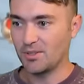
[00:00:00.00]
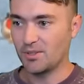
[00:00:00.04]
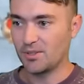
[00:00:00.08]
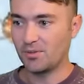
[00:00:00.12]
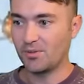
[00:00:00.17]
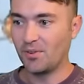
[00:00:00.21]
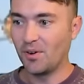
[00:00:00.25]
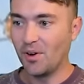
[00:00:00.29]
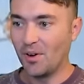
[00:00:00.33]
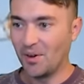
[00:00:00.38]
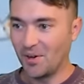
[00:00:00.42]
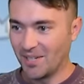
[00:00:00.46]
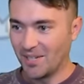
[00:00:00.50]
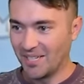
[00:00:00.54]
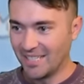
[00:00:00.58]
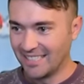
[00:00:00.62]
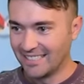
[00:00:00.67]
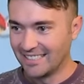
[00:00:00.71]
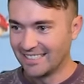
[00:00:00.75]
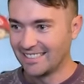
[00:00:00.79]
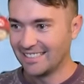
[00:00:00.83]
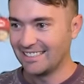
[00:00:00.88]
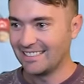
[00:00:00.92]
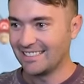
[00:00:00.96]
useful.
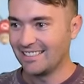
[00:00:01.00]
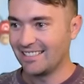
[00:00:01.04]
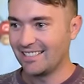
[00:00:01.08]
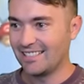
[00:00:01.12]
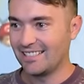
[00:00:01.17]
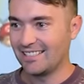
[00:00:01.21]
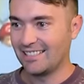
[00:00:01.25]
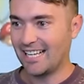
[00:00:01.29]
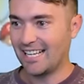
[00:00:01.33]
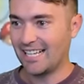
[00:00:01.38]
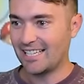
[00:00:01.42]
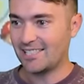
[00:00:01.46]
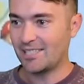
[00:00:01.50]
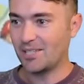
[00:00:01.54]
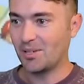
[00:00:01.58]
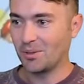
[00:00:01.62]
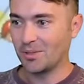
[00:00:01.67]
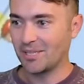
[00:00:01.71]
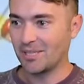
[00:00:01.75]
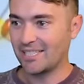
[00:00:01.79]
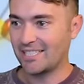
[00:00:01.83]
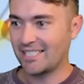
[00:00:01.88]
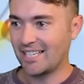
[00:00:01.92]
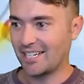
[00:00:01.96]
That's the
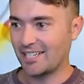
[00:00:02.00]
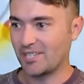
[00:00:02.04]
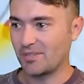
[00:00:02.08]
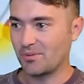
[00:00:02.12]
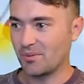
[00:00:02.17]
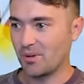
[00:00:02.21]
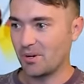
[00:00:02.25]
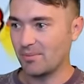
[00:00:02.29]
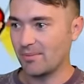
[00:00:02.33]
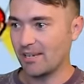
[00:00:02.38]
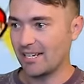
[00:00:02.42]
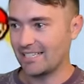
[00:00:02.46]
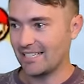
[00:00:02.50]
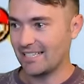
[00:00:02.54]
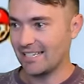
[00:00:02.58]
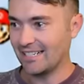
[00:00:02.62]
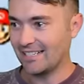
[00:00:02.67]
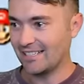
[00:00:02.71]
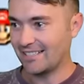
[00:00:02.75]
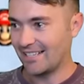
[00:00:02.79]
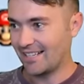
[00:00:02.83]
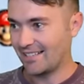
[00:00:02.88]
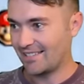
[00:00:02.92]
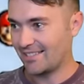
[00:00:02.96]
only section where it makes
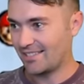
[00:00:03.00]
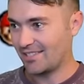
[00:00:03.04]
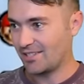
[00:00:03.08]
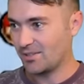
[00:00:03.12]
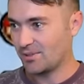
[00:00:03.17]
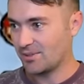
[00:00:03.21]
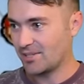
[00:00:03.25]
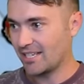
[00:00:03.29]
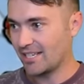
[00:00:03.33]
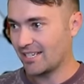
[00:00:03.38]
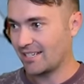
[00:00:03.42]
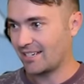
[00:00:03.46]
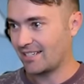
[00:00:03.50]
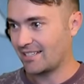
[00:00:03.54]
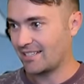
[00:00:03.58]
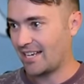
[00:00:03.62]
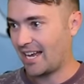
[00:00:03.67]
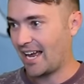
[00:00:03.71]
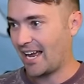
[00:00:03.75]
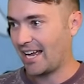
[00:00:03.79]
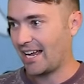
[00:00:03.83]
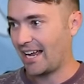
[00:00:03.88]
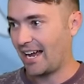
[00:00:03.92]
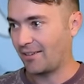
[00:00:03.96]
any sense to use it, because
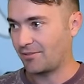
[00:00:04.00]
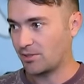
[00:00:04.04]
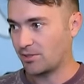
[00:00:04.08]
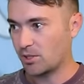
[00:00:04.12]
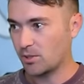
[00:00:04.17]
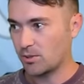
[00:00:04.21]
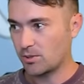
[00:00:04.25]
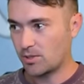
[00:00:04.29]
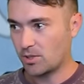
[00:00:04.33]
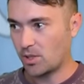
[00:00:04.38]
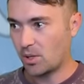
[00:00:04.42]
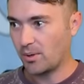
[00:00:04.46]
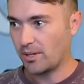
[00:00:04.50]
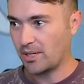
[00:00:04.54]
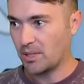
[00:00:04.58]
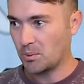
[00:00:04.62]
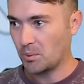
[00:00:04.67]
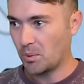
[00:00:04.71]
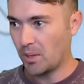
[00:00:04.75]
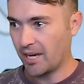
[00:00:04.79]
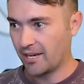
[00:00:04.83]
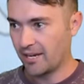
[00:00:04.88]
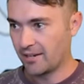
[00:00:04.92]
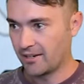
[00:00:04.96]
I have to go slow
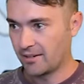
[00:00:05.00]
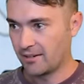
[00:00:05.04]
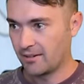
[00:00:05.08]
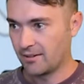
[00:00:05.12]
anyway